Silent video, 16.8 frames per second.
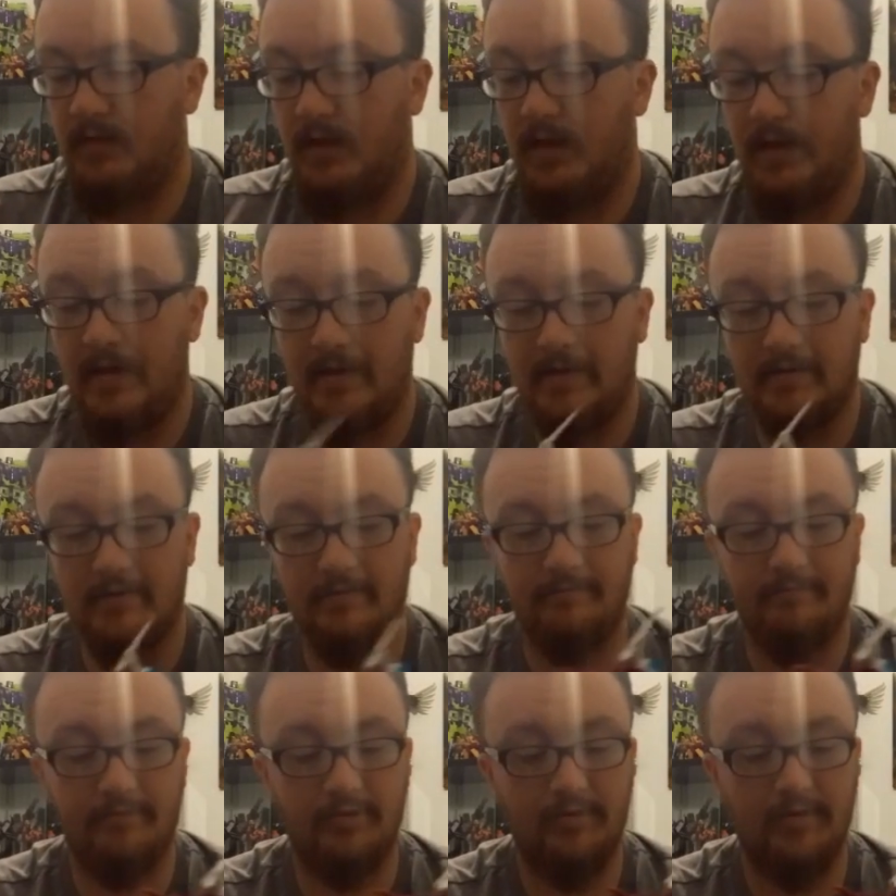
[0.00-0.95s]
The
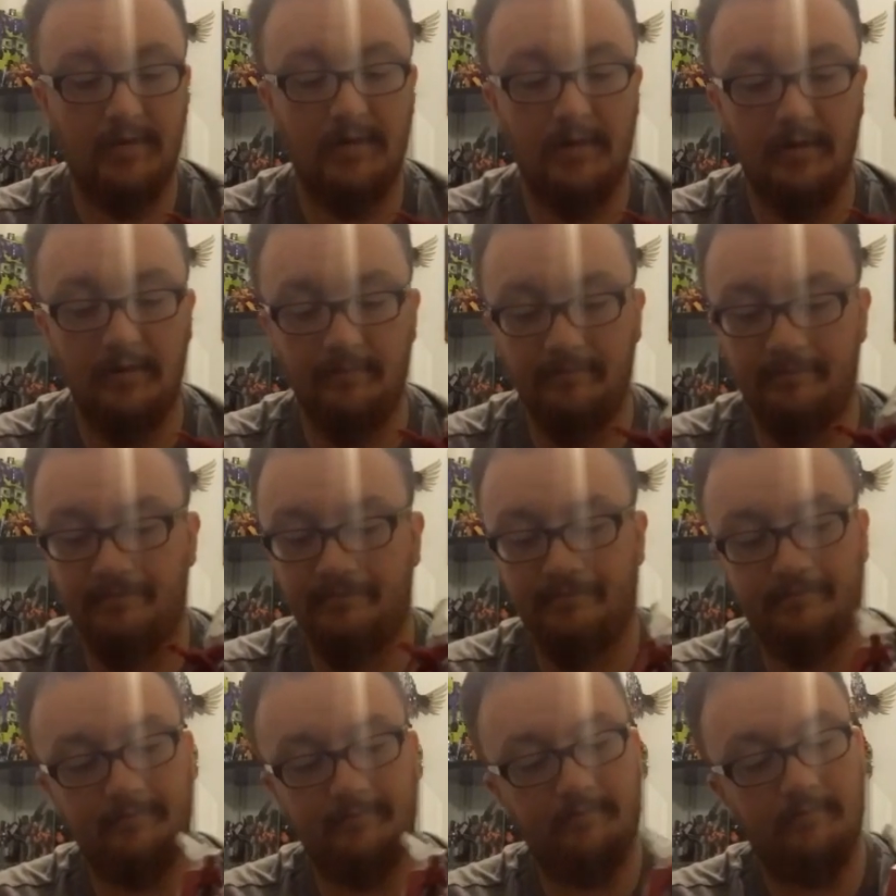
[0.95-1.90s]
legs straighten out,
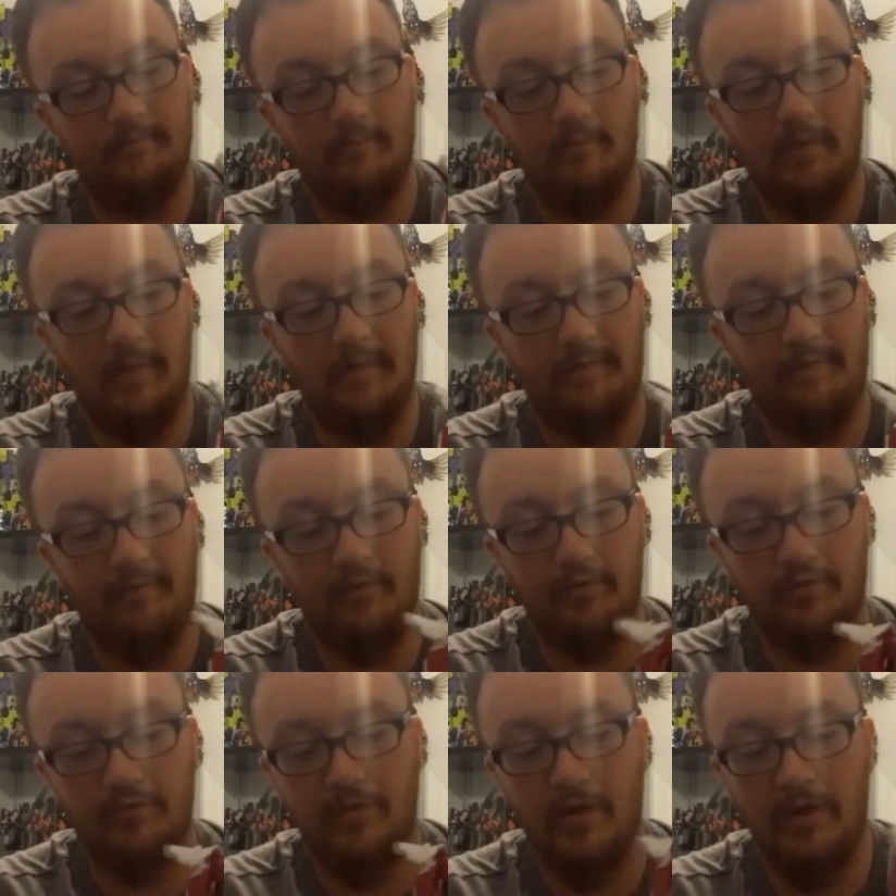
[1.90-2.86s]
wee bit
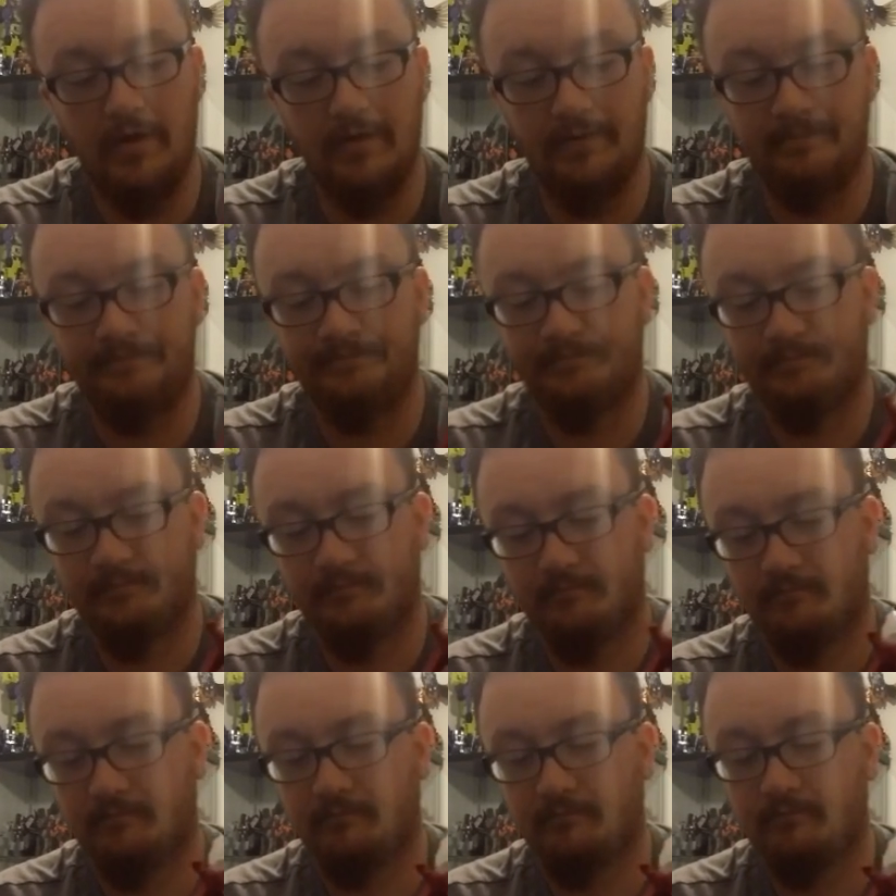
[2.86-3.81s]
folds round,
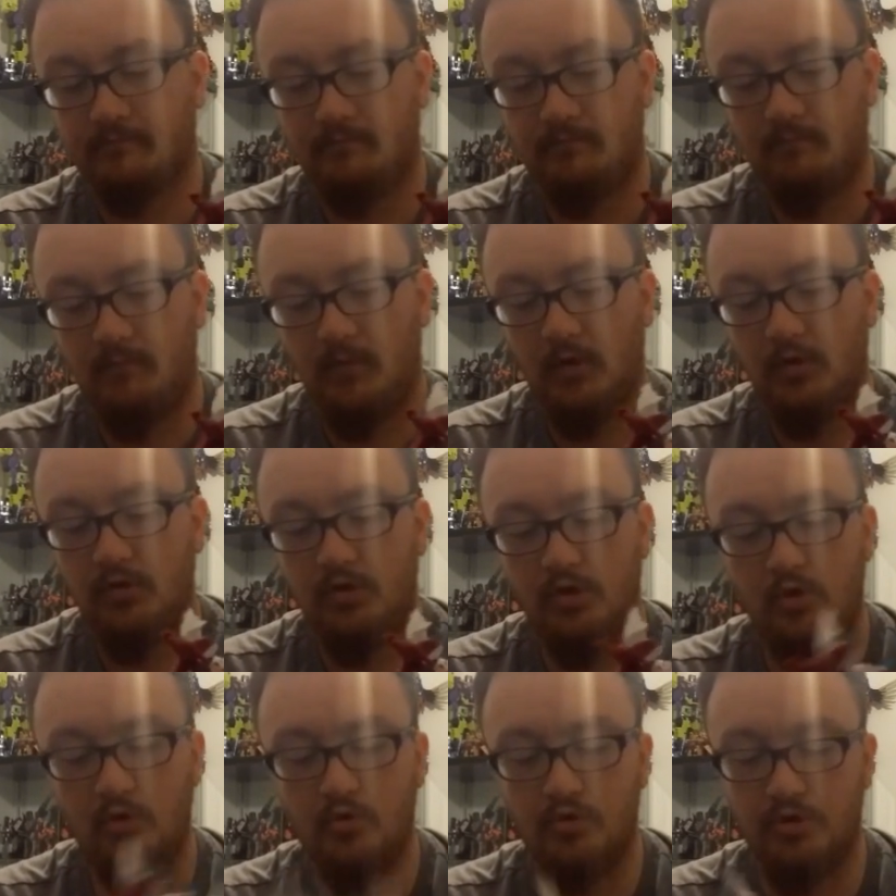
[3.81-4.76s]

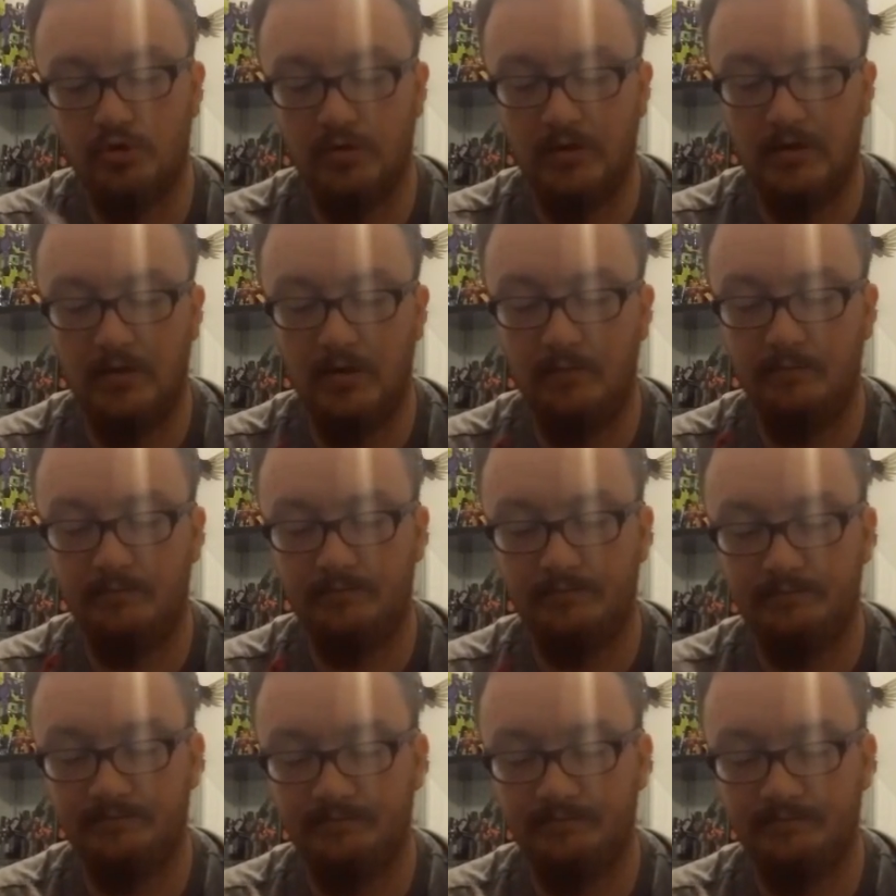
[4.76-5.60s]
toes straighten up,